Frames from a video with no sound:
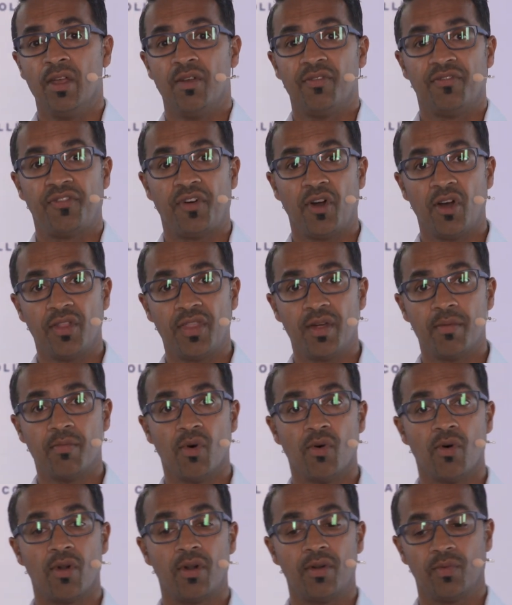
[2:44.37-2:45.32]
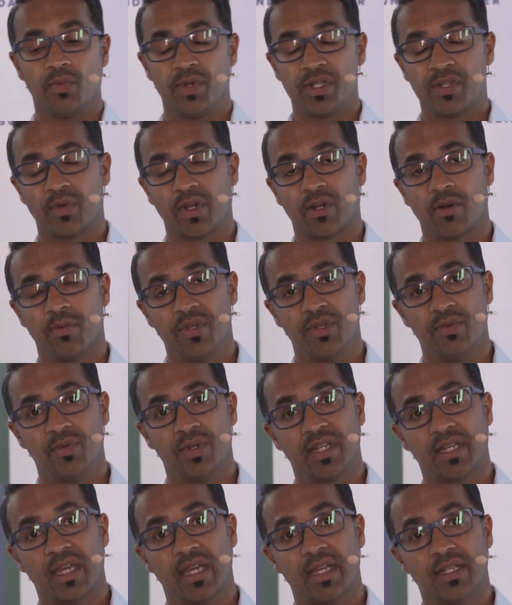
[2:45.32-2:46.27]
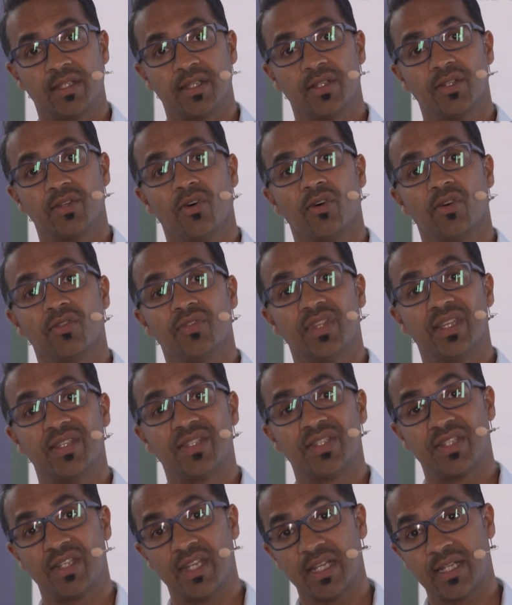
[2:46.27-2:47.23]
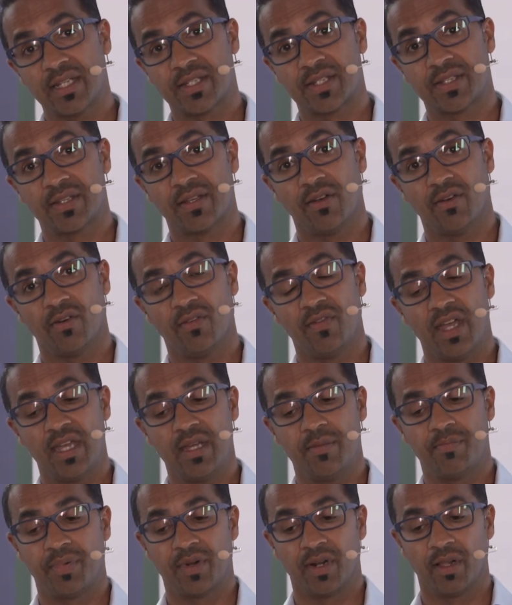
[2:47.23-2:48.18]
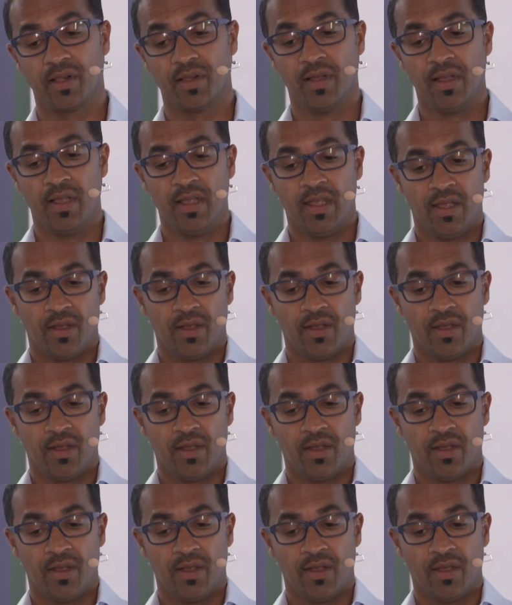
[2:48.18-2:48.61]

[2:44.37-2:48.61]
Furthermore, which we communicated on the 6th of April,